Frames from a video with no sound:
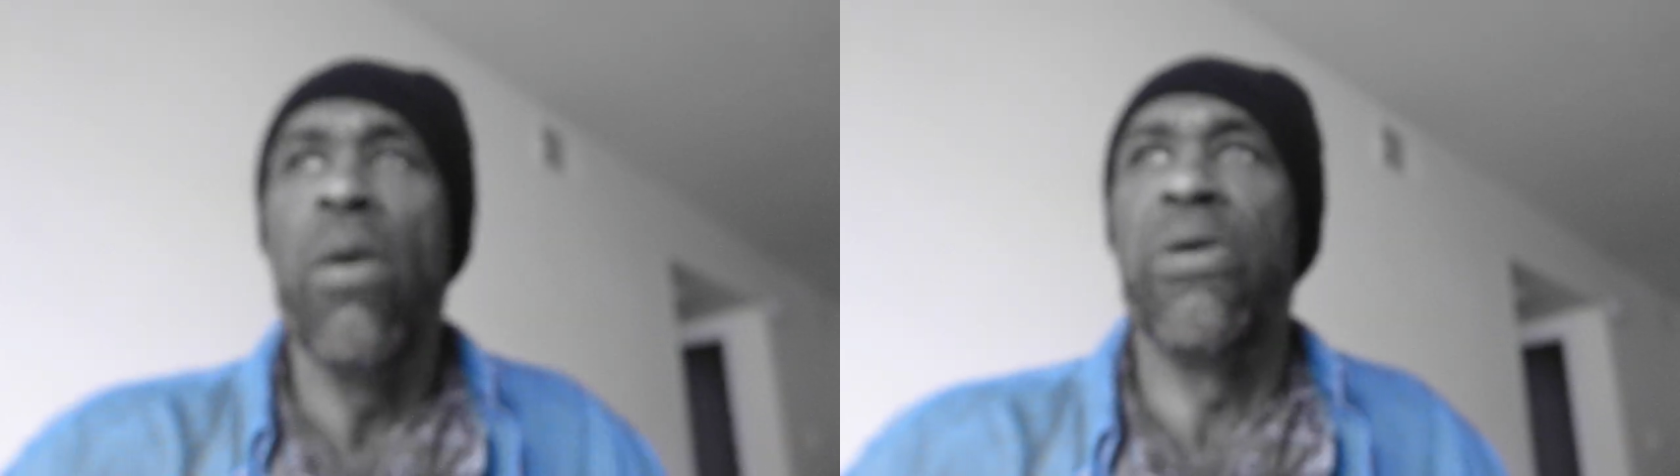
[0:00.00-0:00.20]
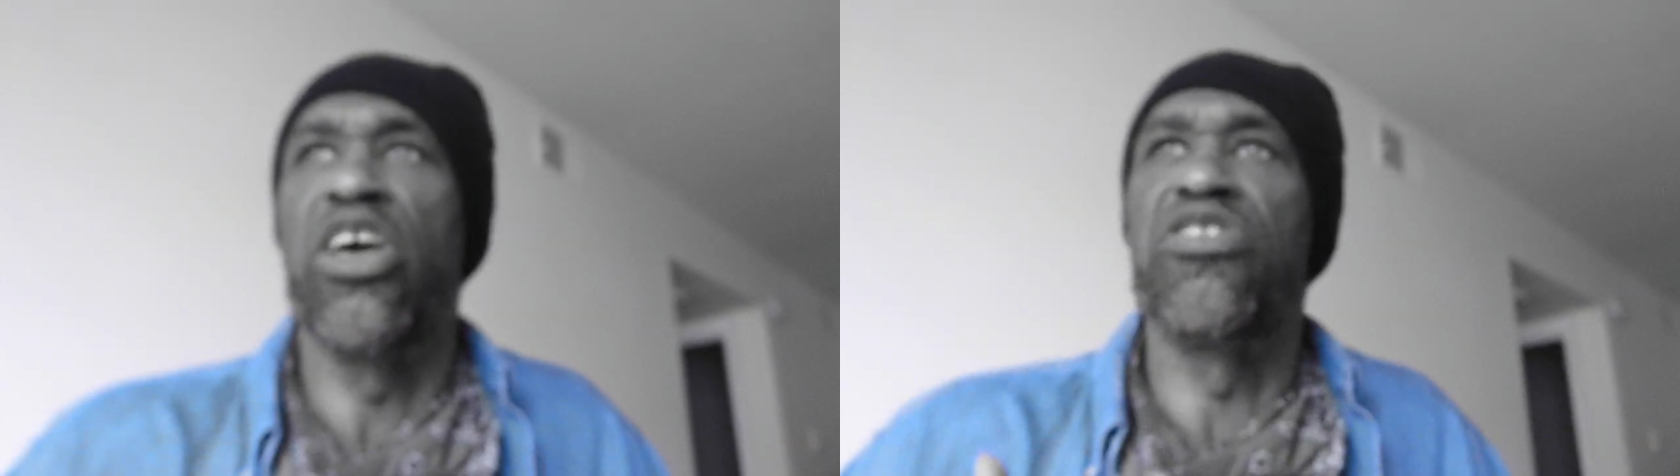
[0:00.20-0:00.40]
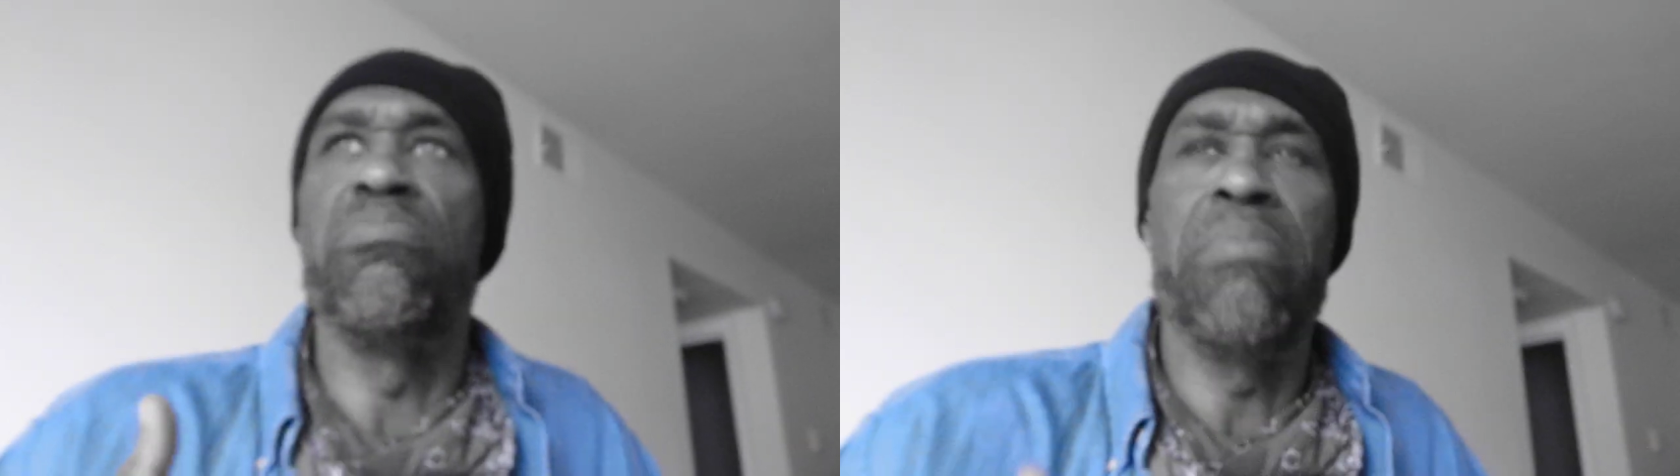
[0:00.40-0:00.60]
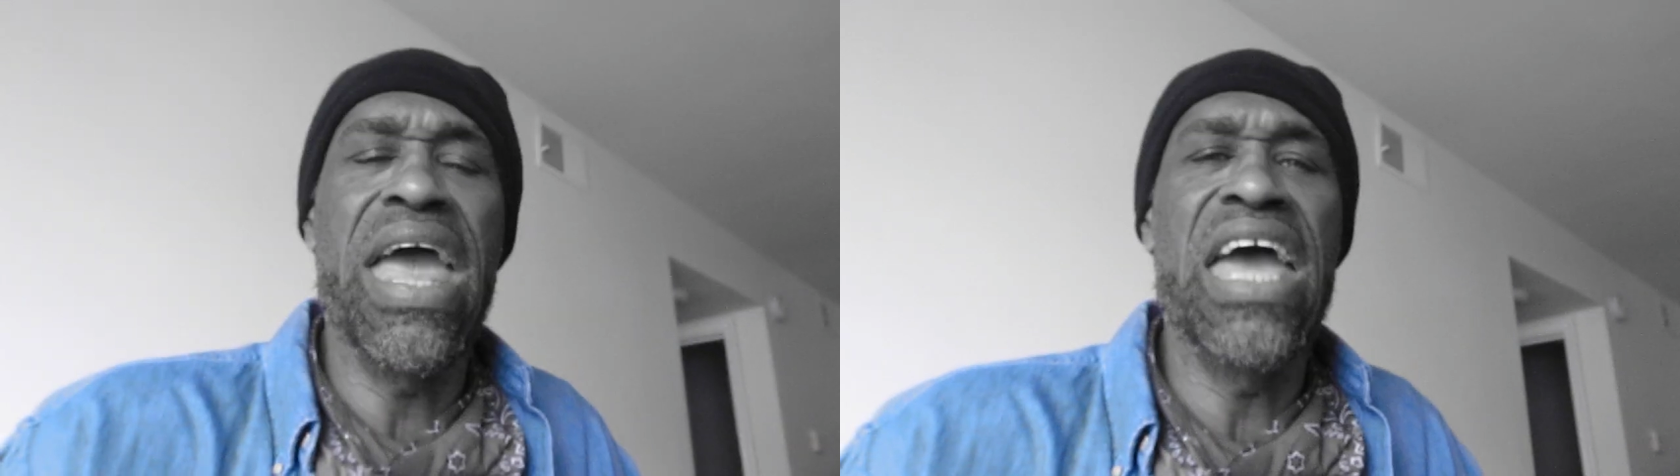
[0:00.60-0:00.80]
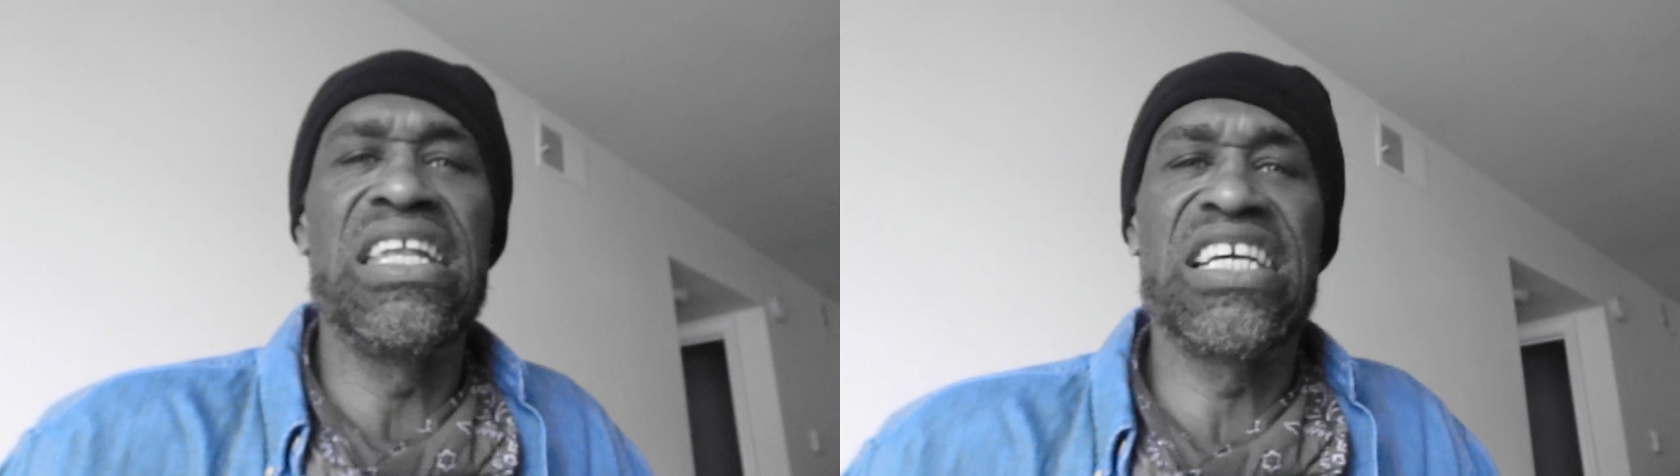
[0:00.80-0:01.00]
because
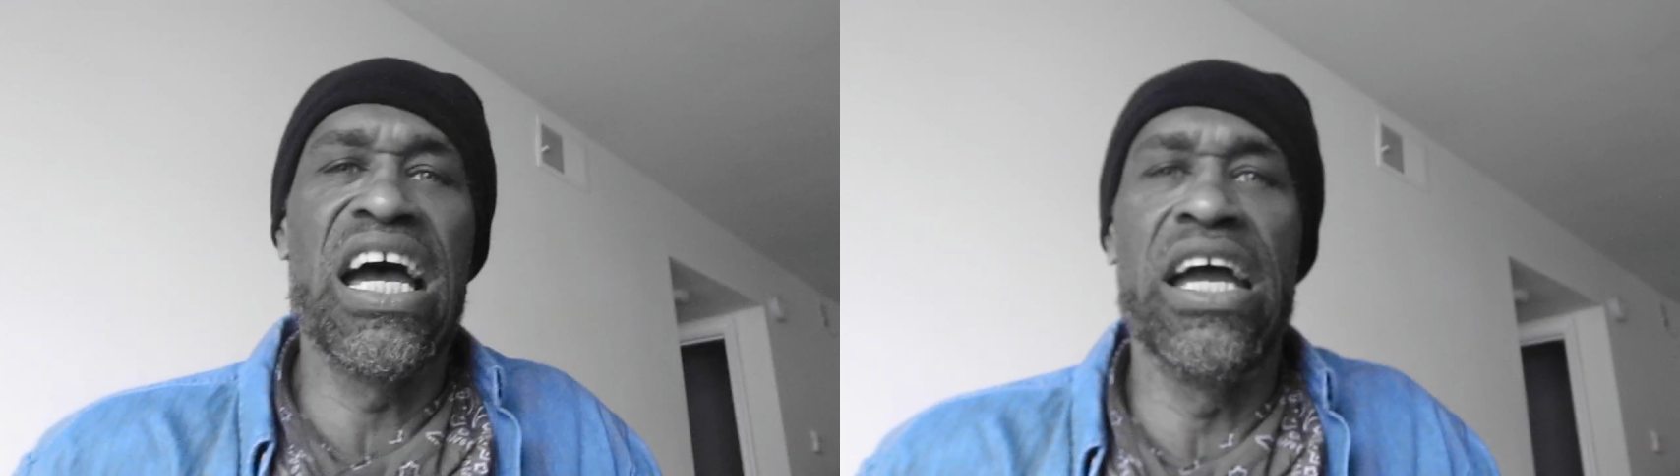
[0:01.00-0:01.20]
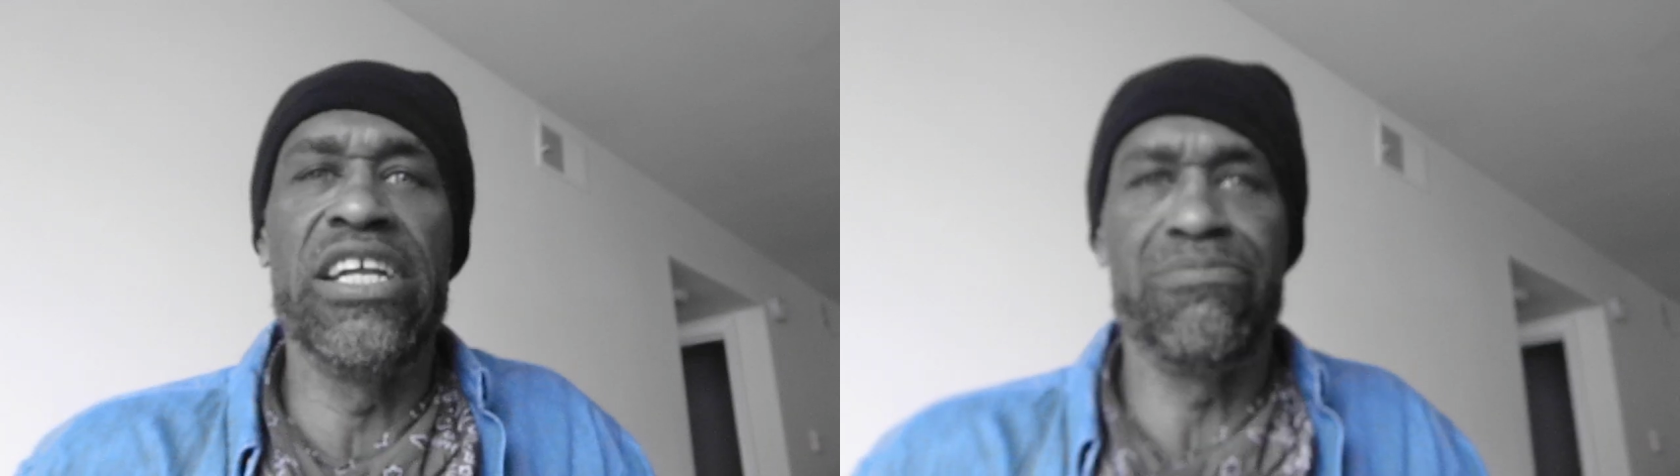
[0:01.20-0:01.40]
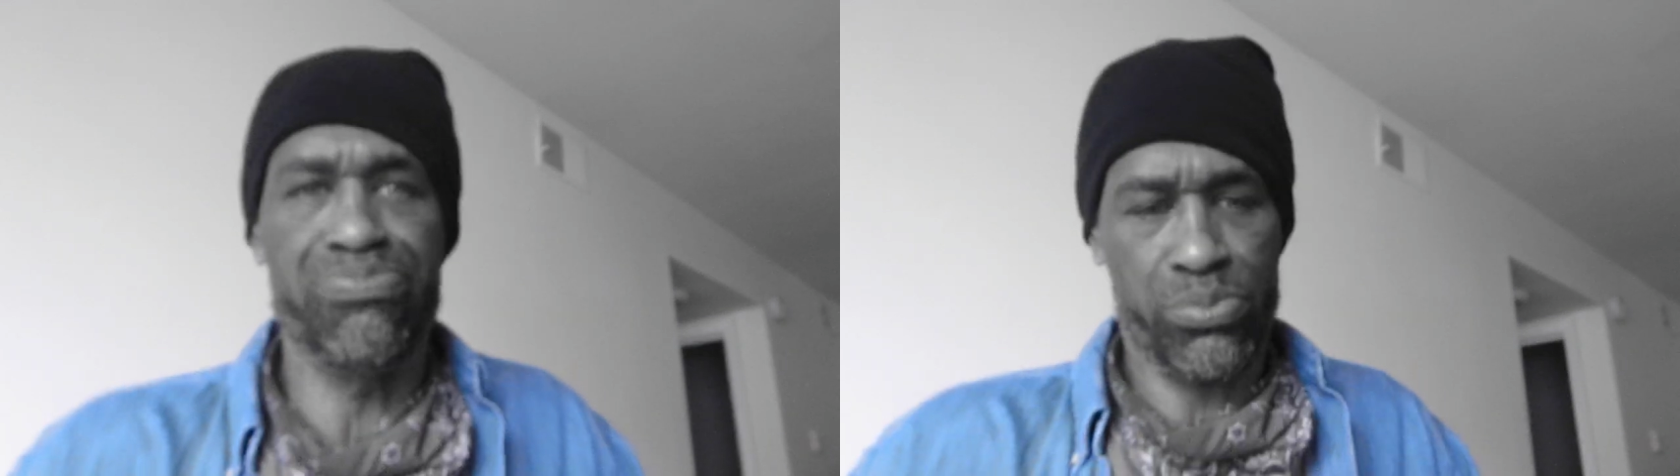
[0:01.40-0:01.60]
mankind